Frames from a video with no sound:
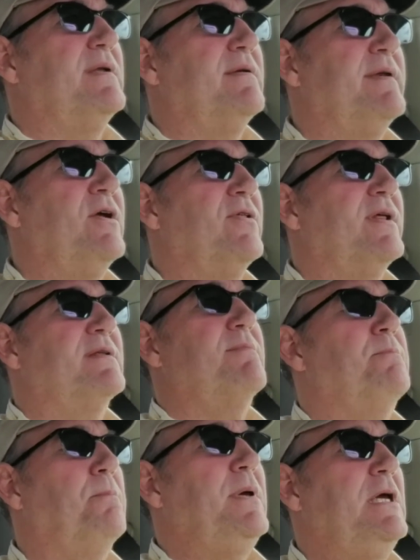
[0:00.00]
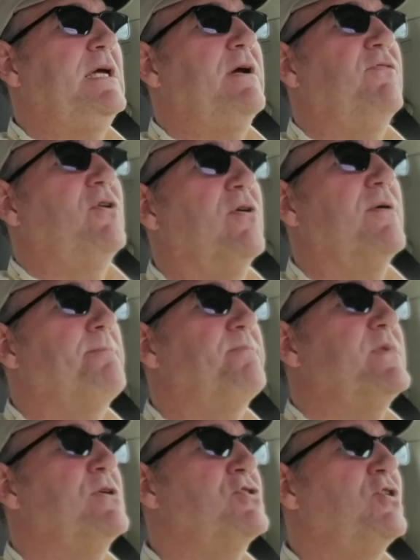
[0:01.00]
near the peak of your
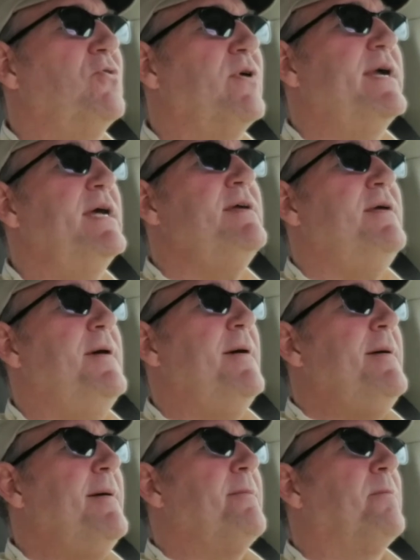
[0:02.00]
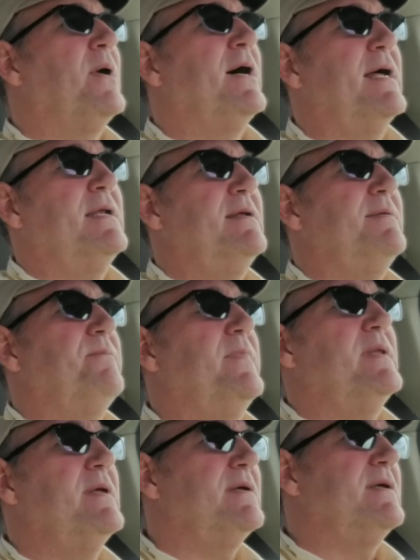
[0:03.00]
tow rating. But
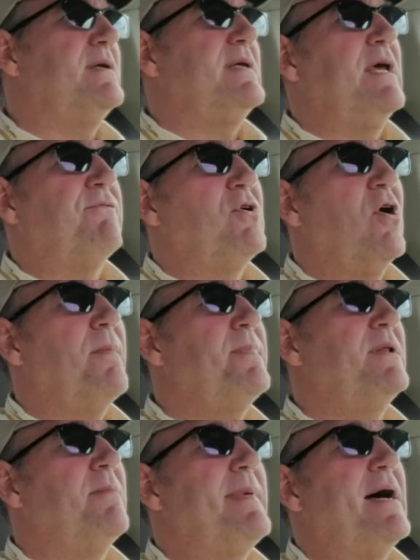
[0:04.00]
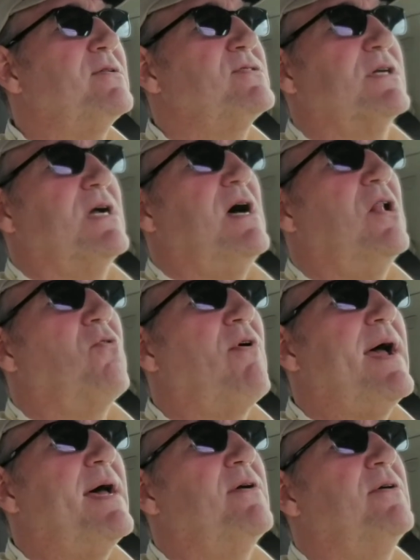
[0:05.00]
if you're up in the mountains of
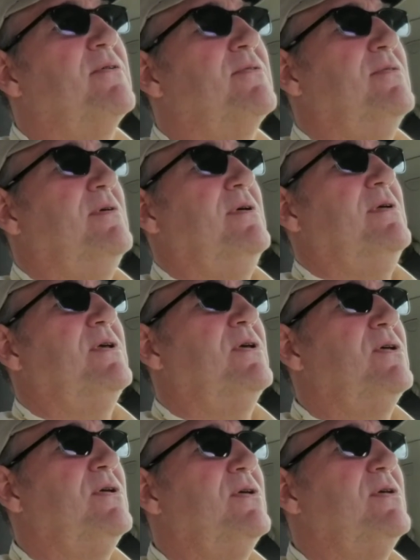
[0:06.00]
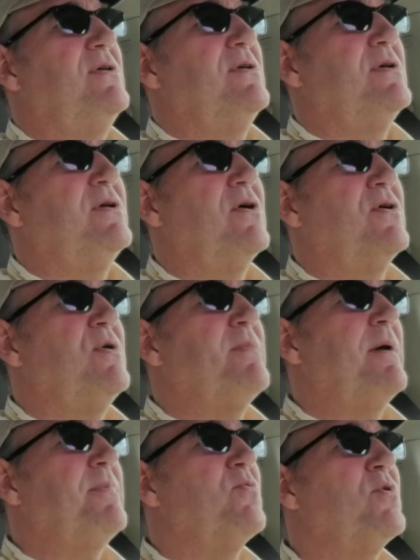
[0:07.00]
Colorado, you
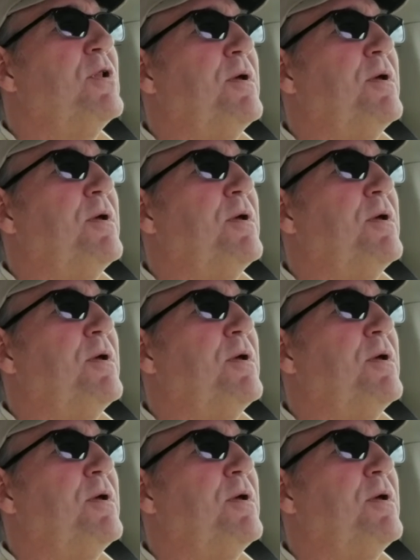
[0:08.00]
might be really